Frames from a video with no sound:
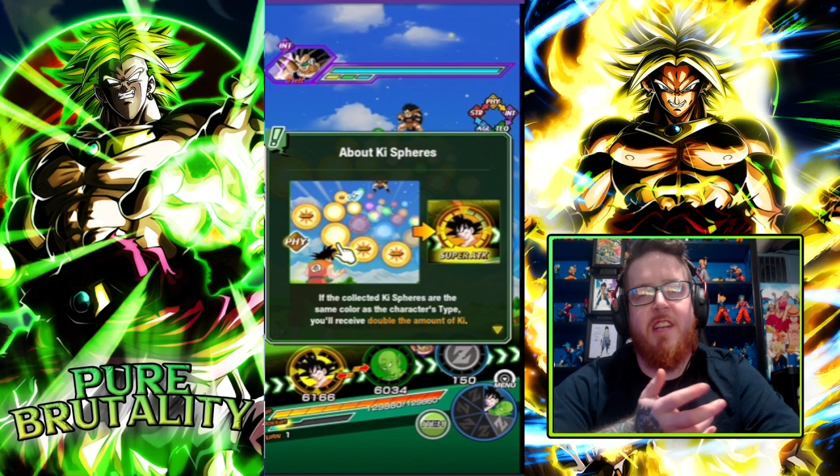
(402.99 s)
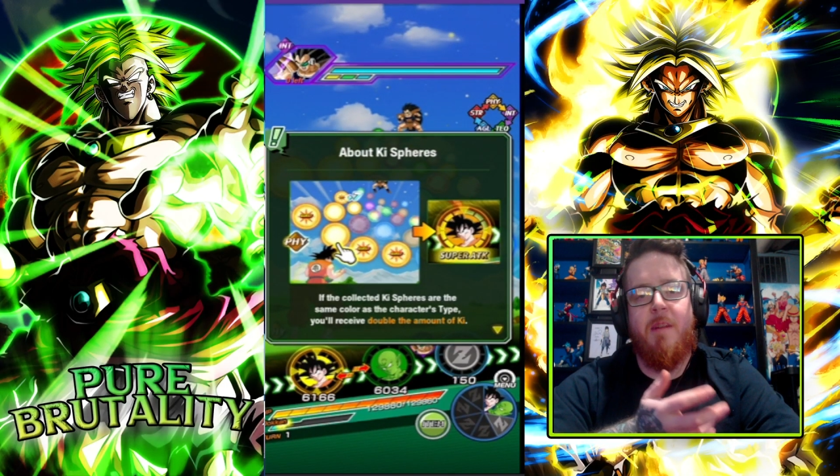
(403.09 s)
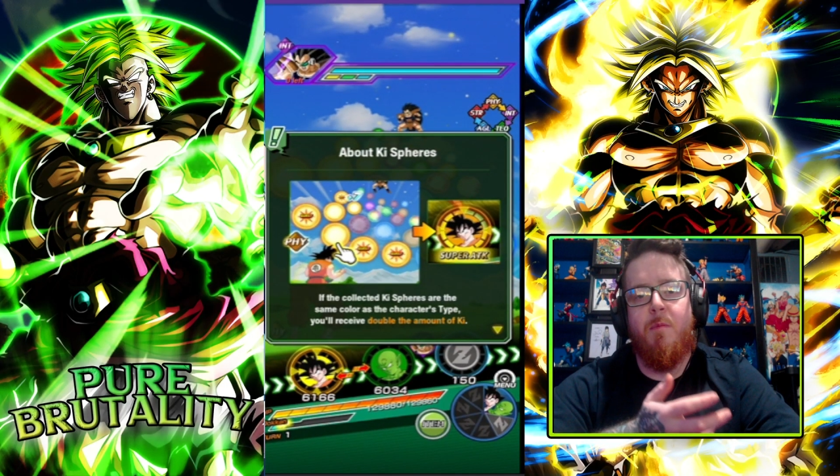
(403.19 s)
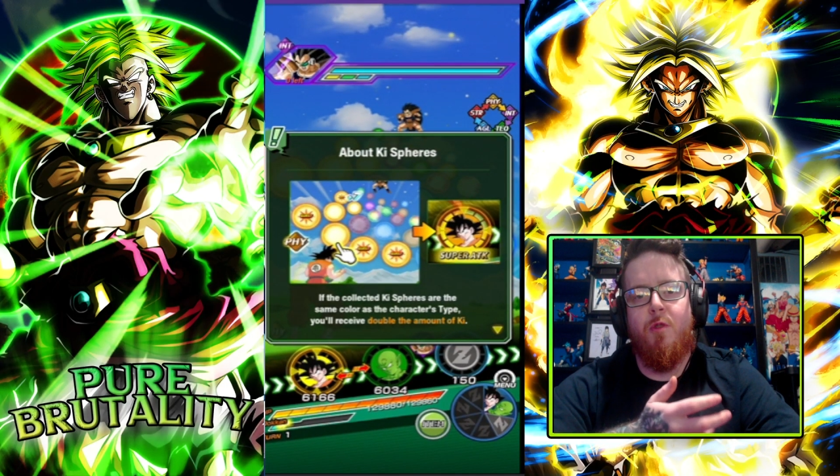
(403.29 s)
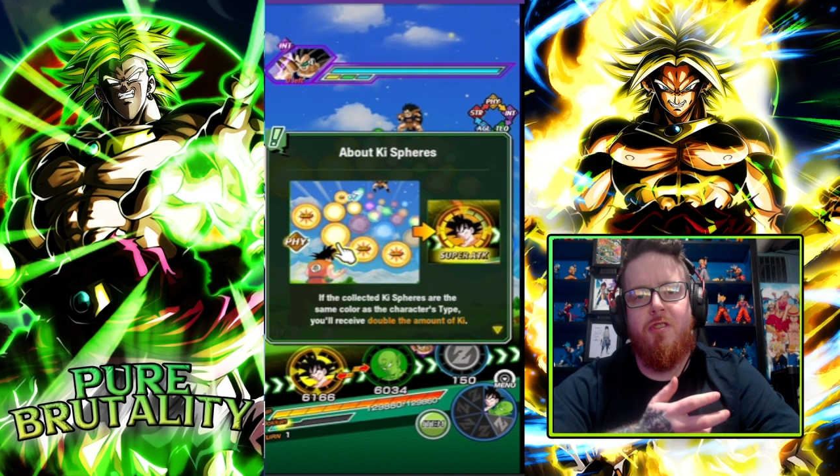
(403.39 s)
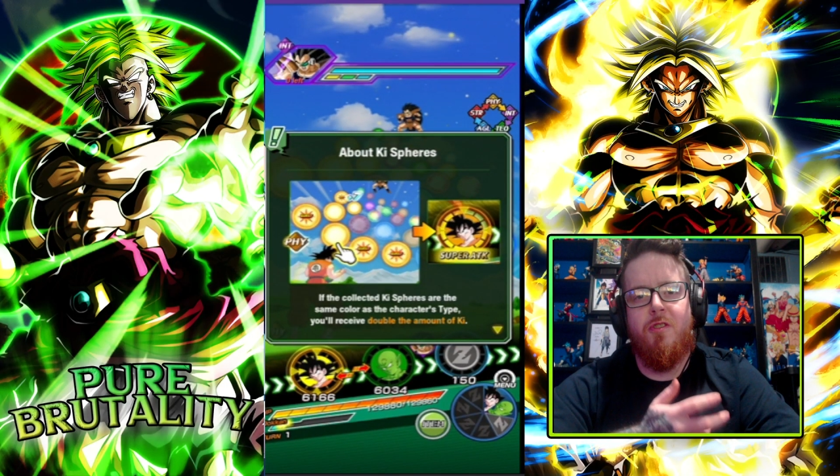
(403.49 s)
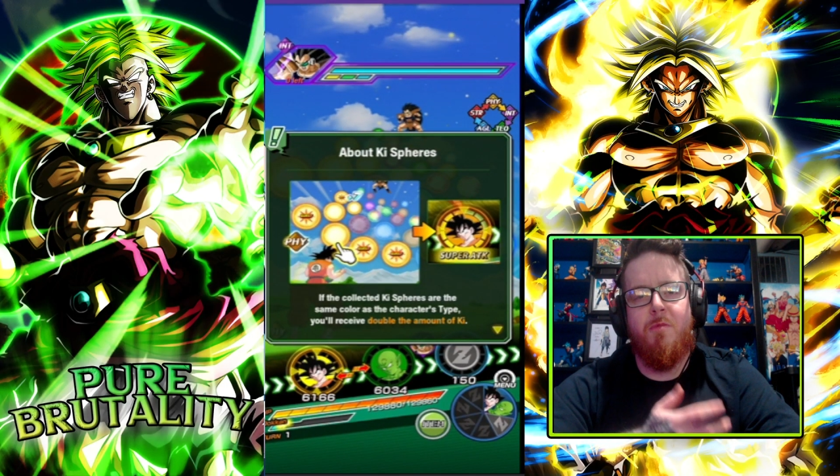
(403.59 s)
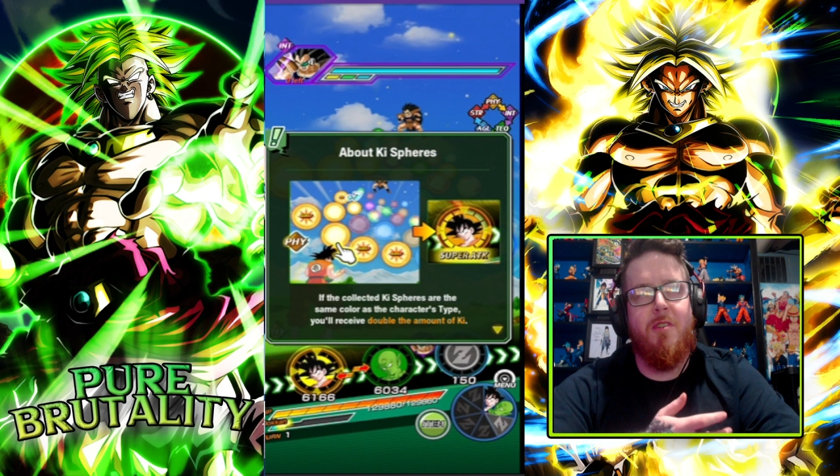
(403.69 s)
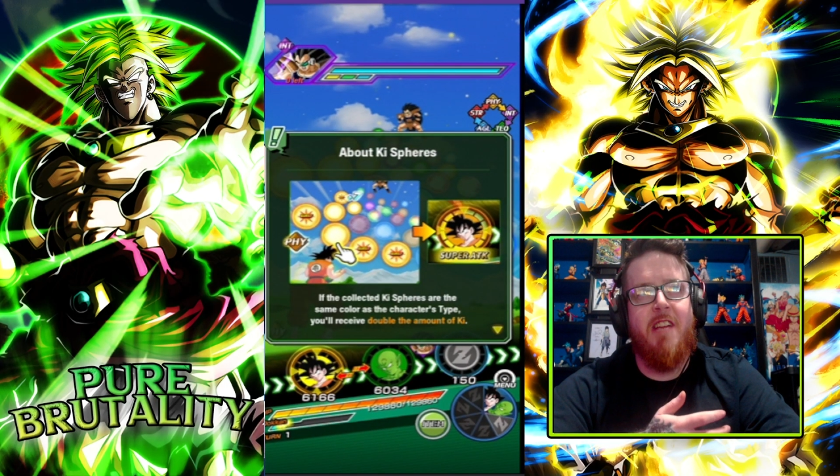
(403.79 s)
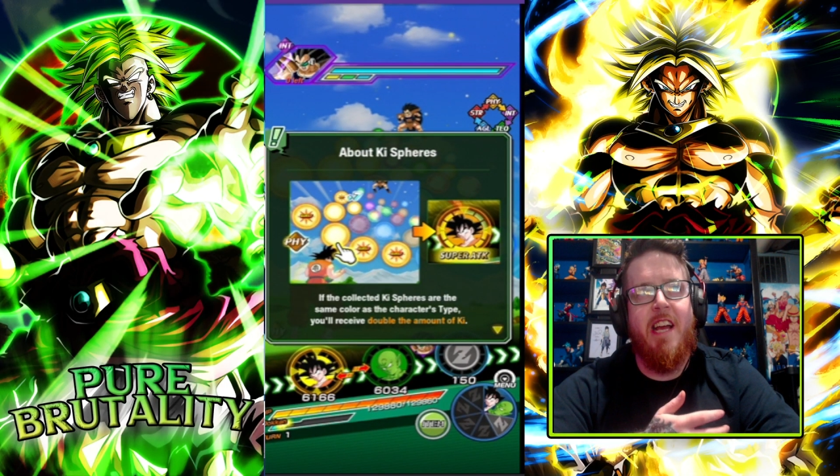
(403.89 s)
like more
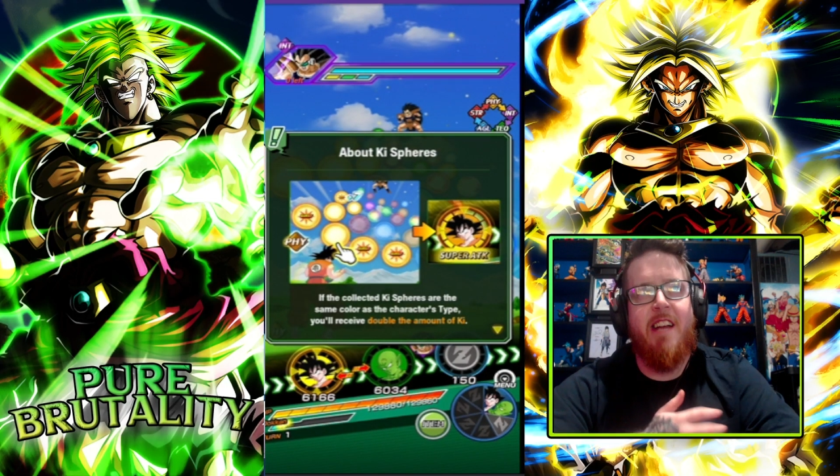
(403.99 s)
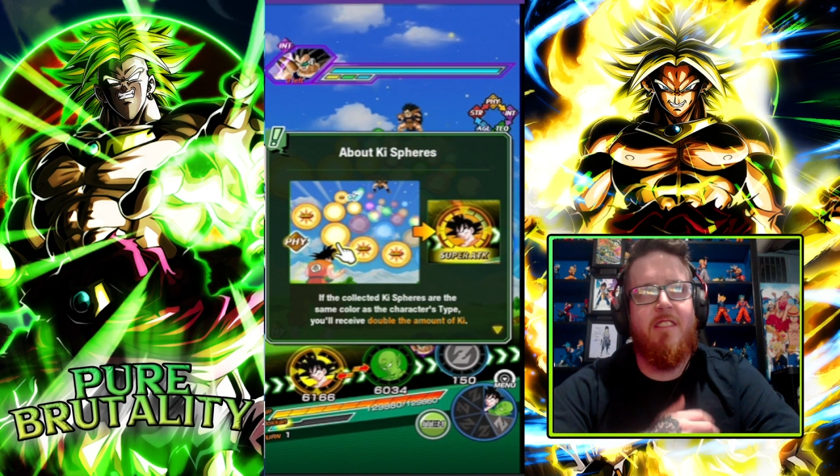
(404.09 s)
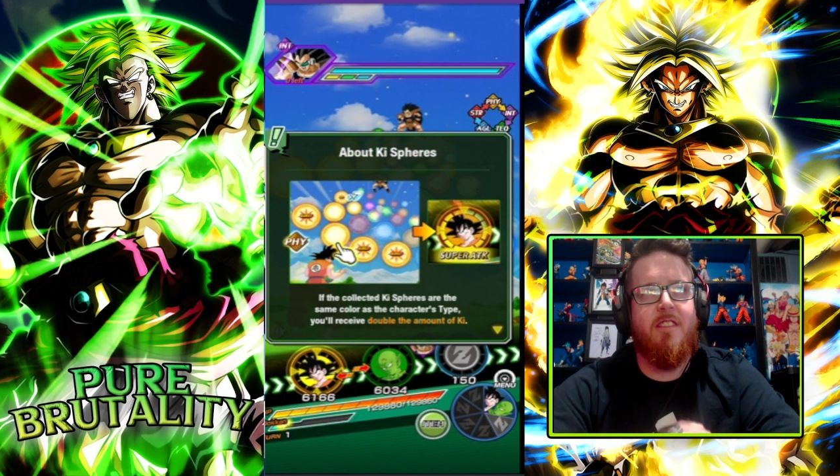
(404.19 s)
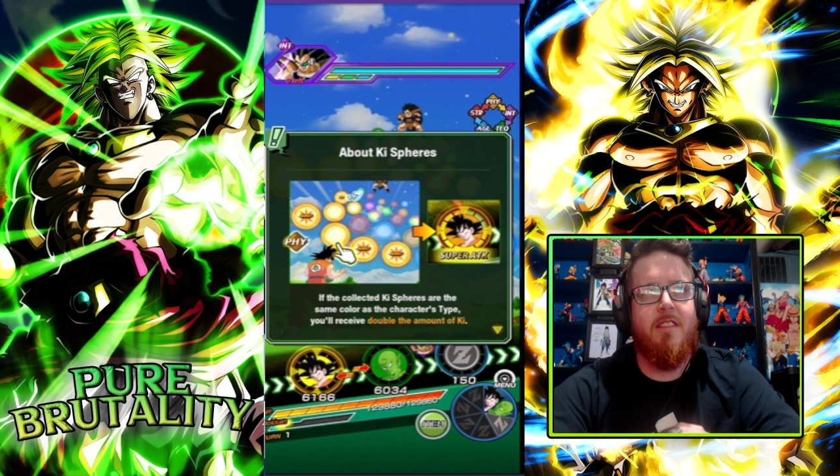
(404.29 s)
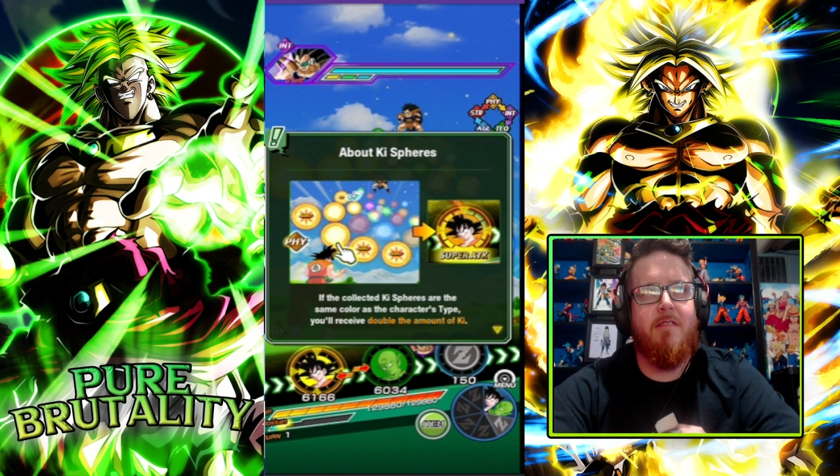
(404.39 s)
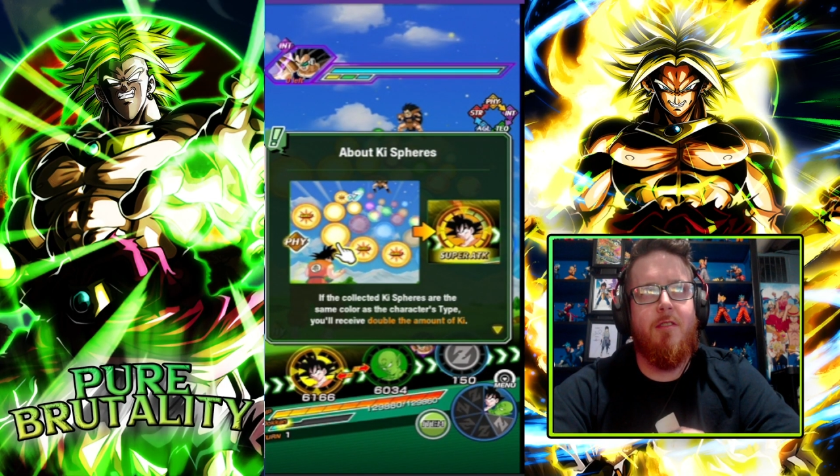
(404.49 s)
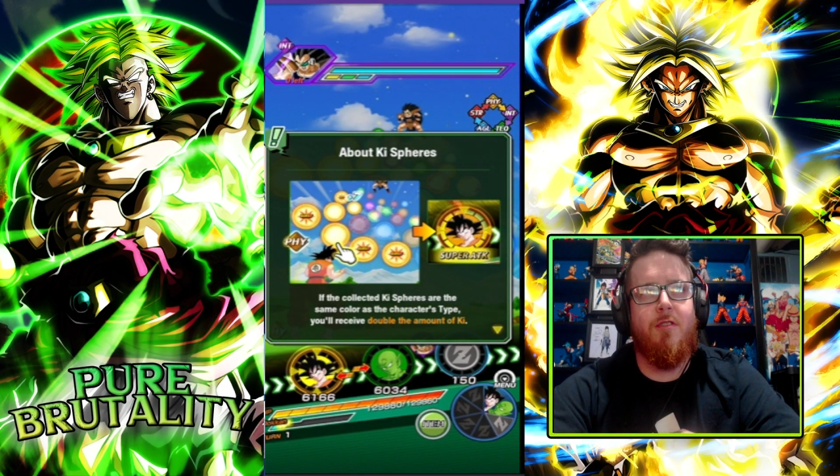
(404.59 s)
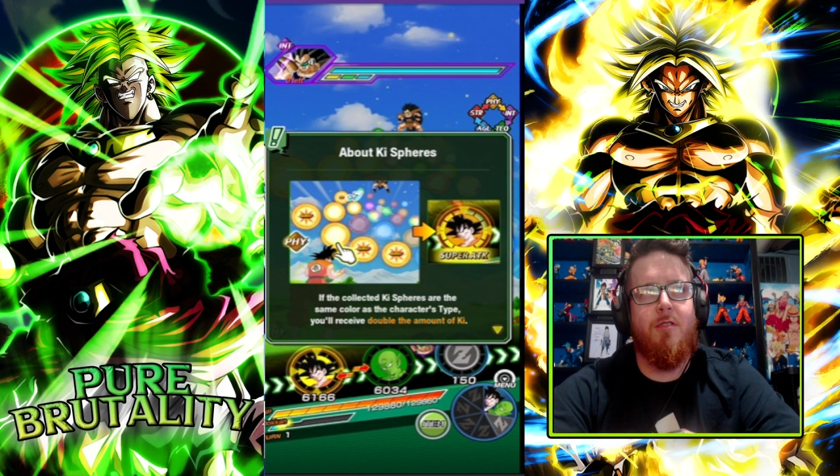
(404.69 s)
super attacks and stuff too.